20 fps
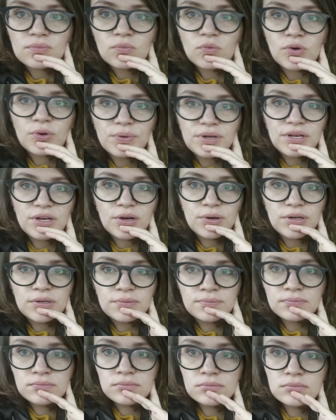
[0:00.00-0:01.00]
Where are we
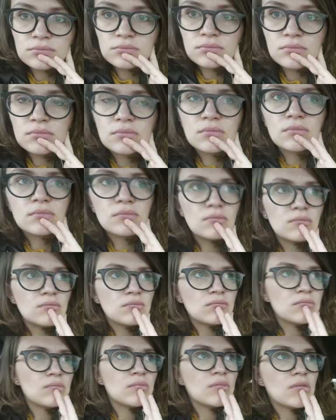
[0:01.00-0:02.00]
going?
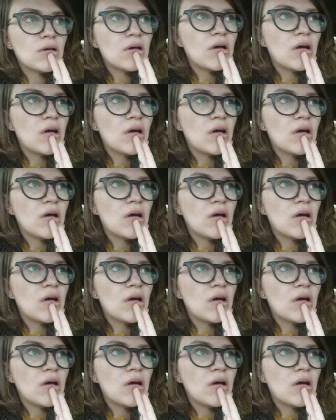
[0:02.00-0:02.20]
Uh, we're going